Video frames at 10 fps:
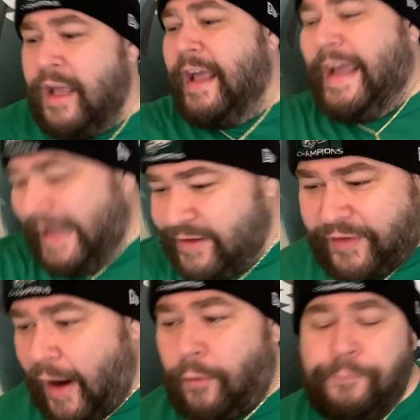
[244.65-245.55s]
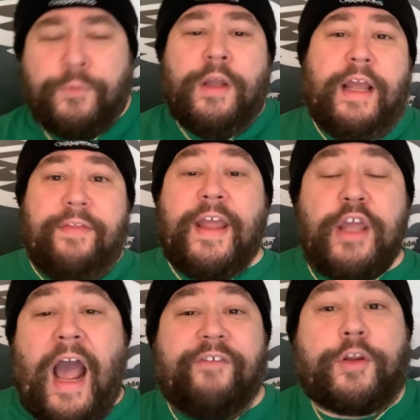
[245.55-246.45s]
He's out. And then you
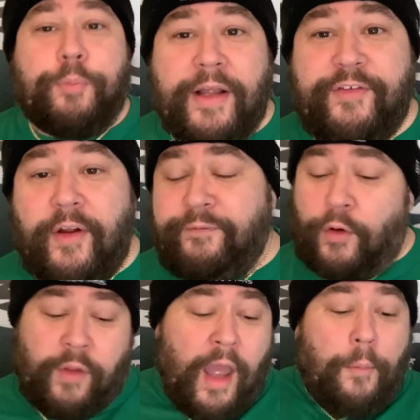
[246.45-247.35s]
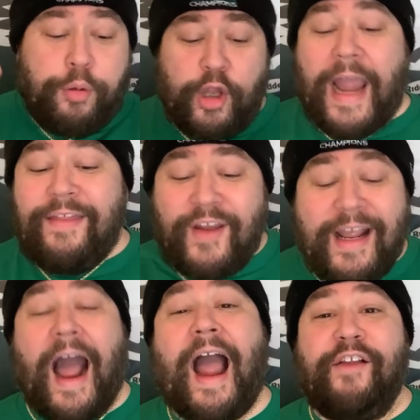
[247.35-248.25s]
have to play Sudfeld. Play the
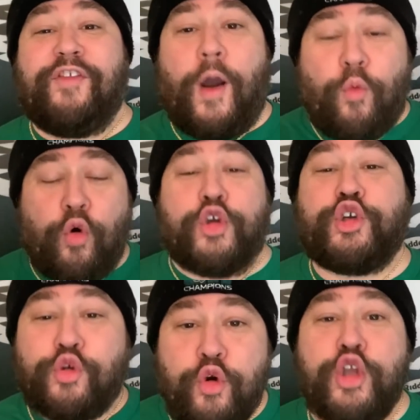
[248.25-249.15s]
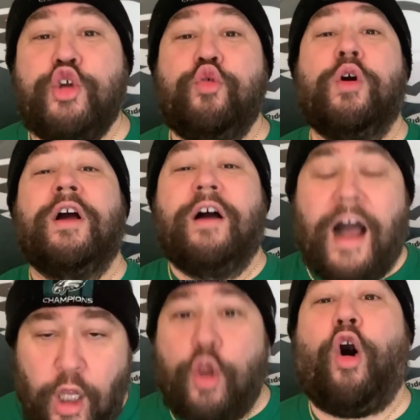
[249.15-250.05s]
guys that will assure you
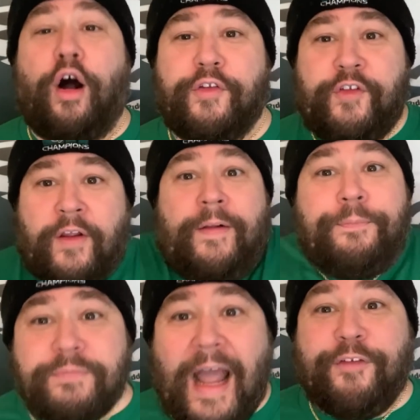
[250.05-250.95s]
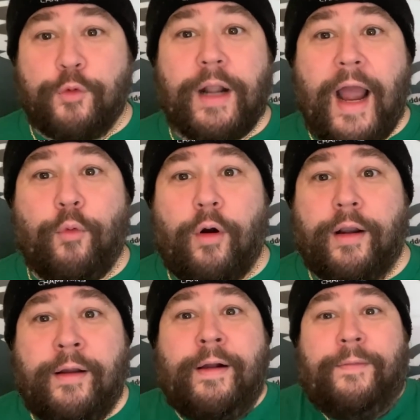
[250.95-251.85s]
a loss. That's what I want.
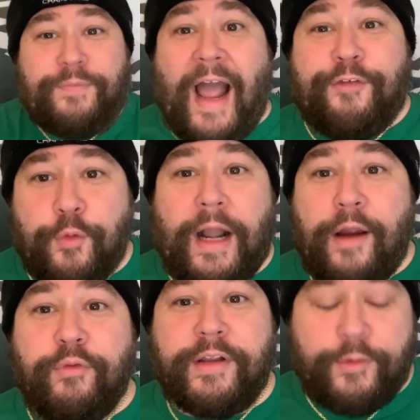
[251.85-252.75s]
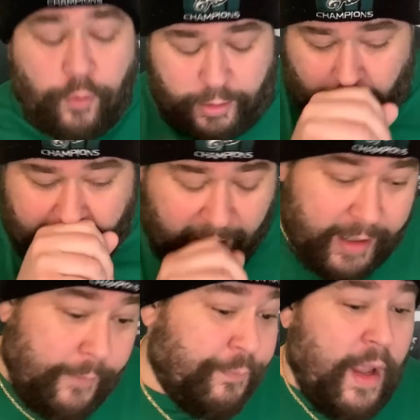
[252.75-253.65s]
That's what I really want, okay?
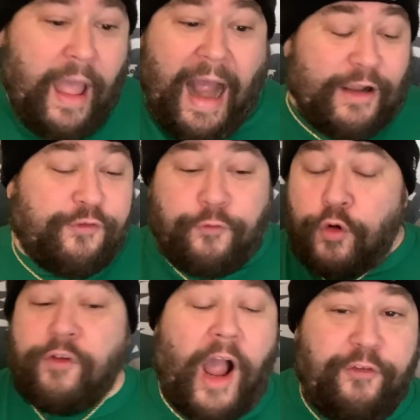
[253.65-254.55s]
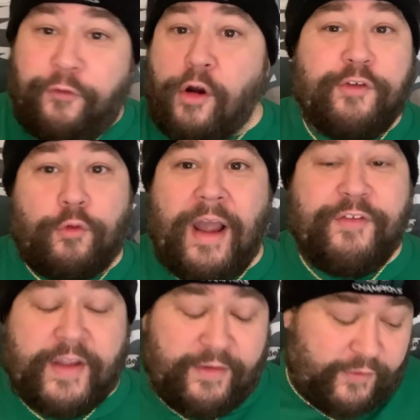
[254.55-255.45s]
And as far as the
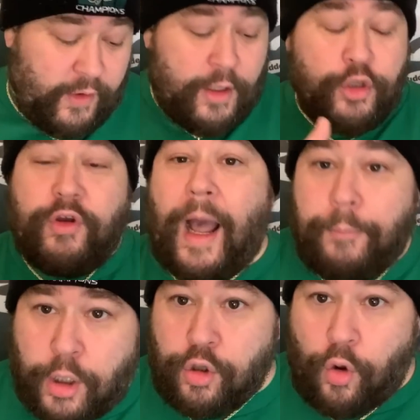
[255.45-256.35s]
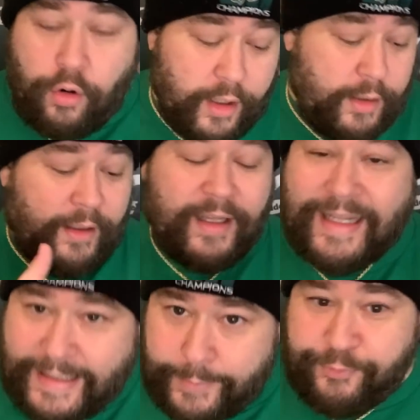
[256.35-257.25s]
Redskins, you got McLaurin,
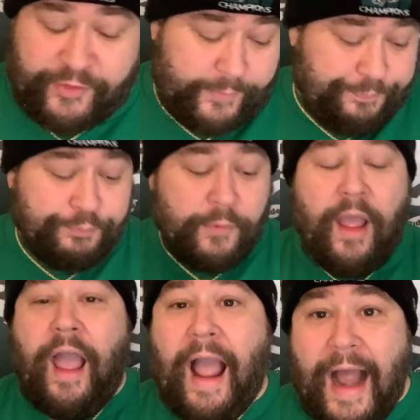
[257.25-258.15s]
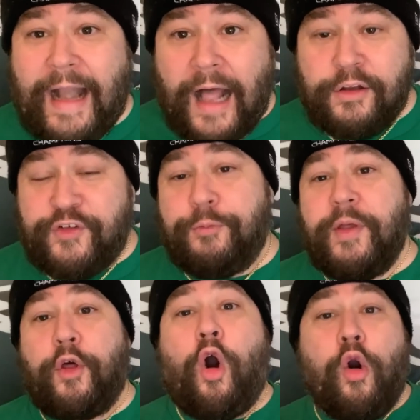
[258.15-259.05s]
Gibson, and Alex
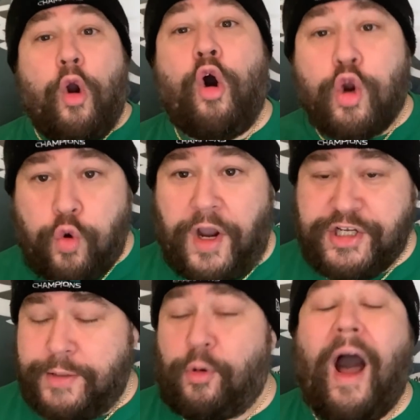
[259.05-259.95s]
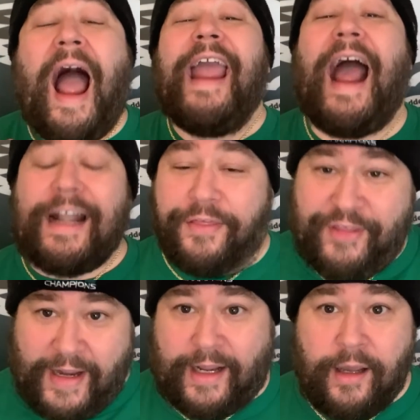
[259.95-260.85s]
Smith are all questionable. I gotta
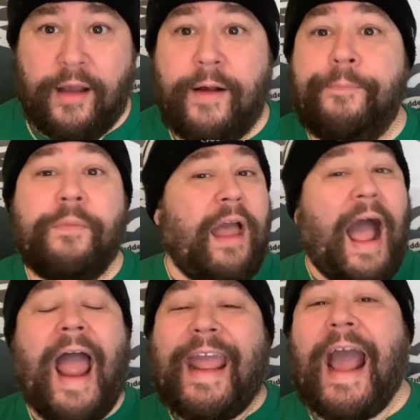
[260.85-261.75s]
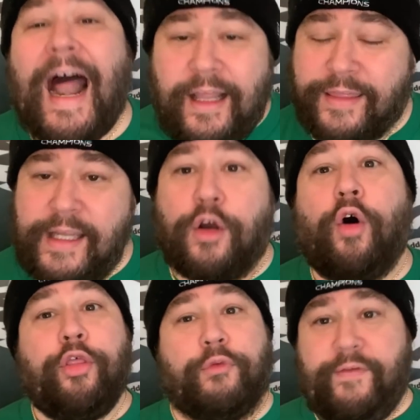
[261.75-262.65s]
think all
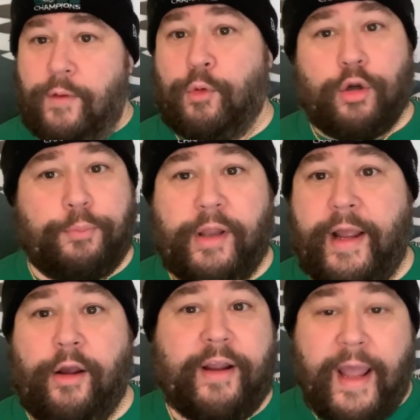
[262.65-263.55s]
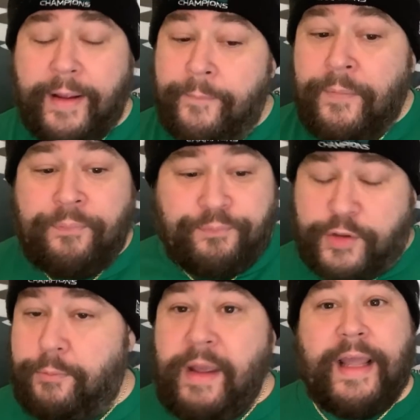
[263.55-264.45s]
3 of them are gonna play, okay? And
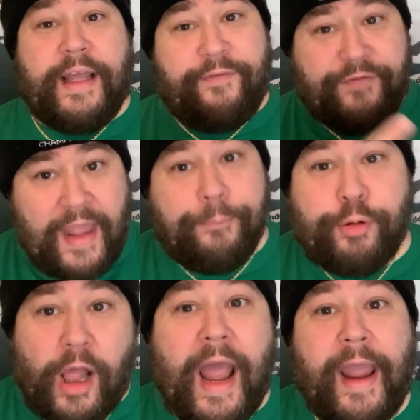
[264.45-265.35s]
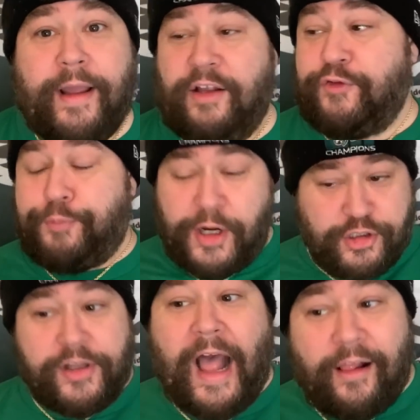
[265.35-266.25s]
to me, if they play,
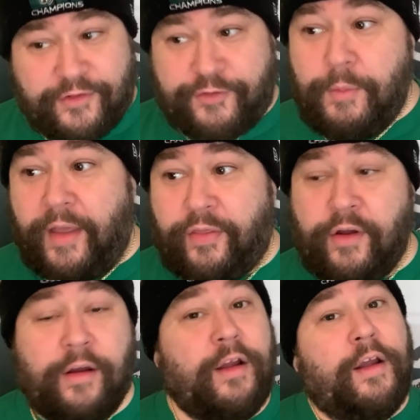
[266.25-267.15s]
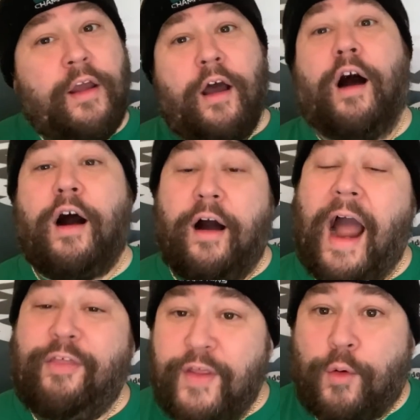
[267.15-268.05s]
especially Alex Smith, I
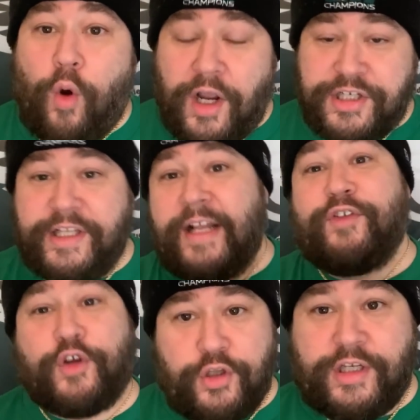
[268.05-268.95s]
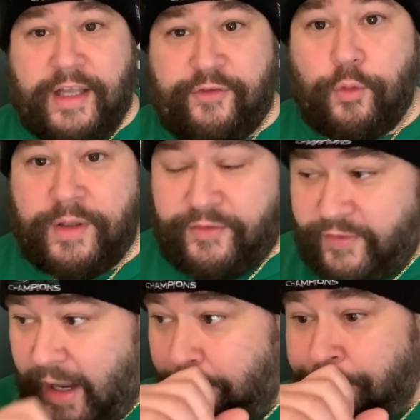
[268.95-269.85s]
think Washington has a good chance to win this
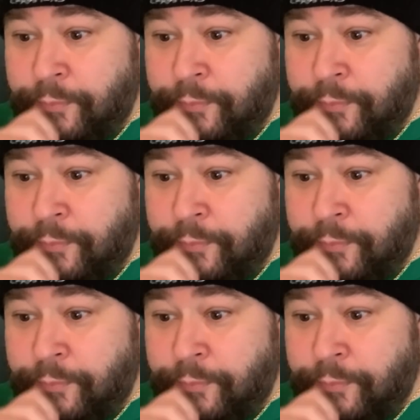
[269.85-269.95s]
game.